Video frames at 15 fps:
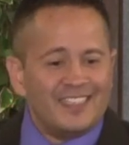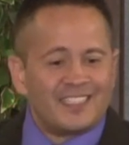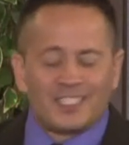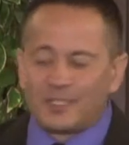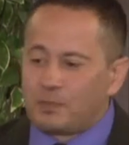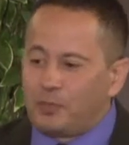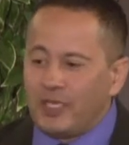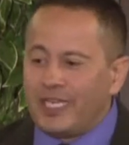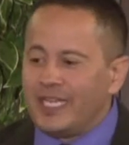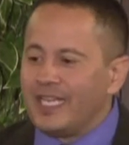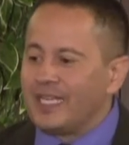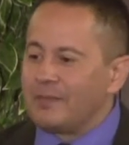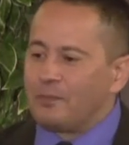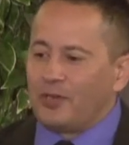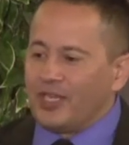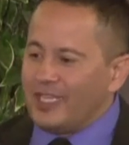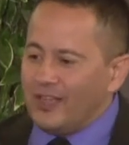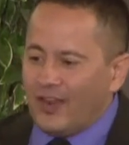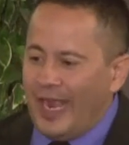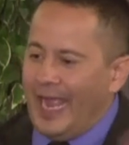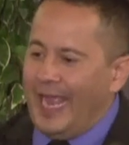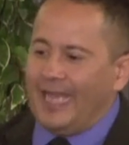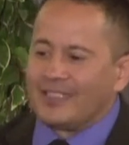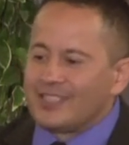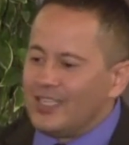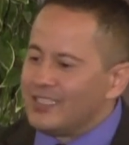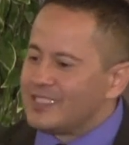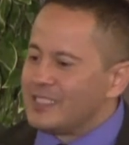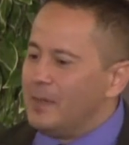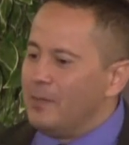spitting and putting your hands
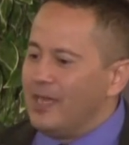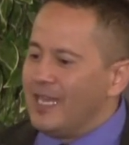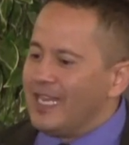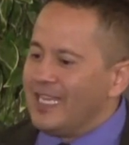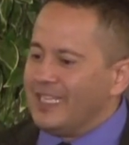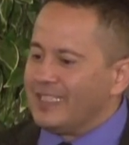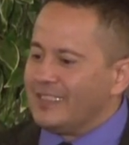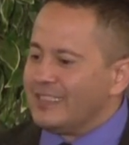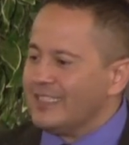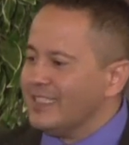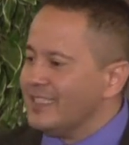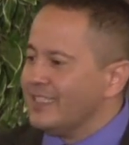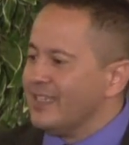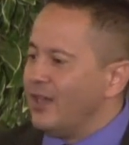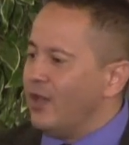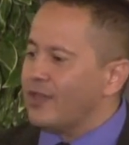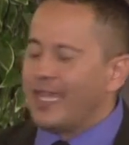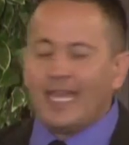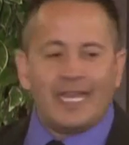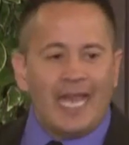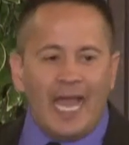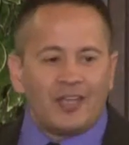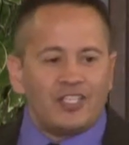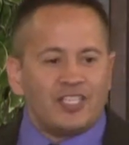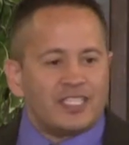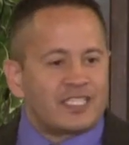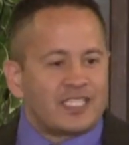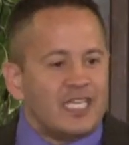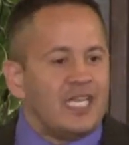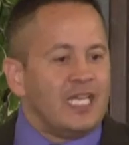on somebody and okay, now do
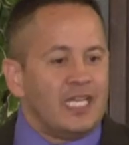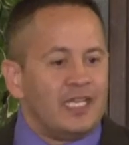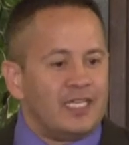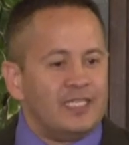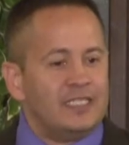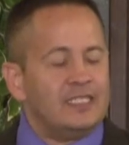you see?